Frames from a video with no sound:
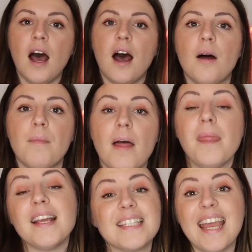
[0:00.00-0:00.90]

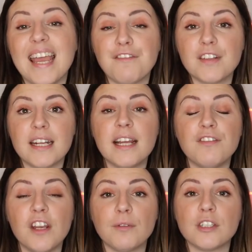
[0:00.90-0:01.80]
And that is it for today's
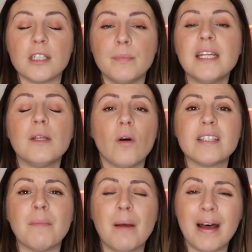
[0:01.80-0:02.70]
video. Just a speedy
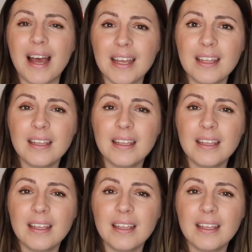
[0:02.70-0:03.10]
what's in my bag.